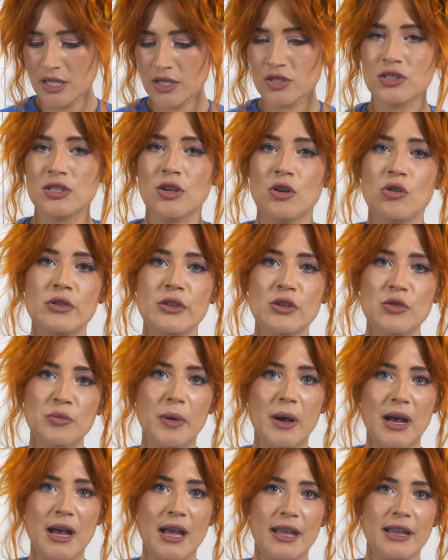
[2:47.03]
So you
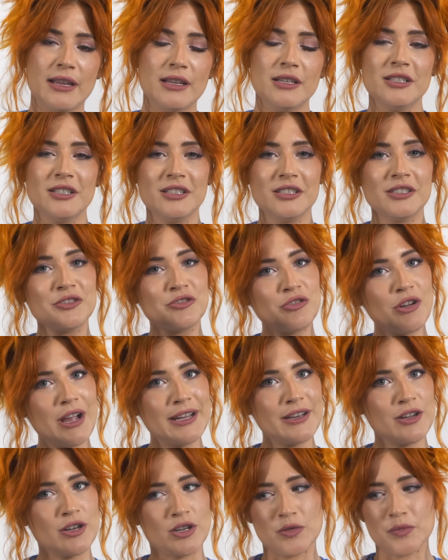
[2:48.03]
buy
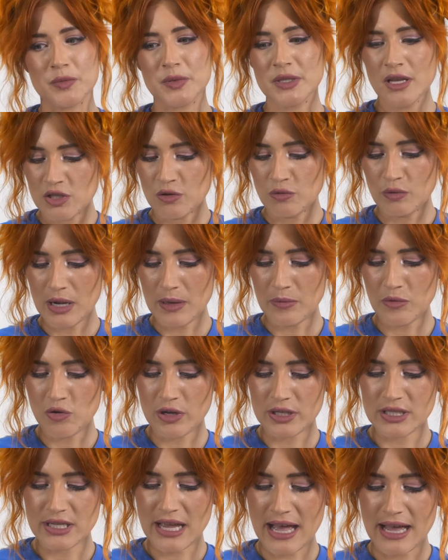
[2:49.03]
dried herbs. So what I'm
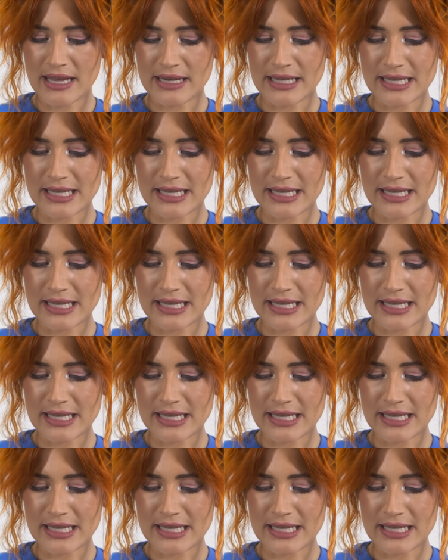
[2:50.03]
going to add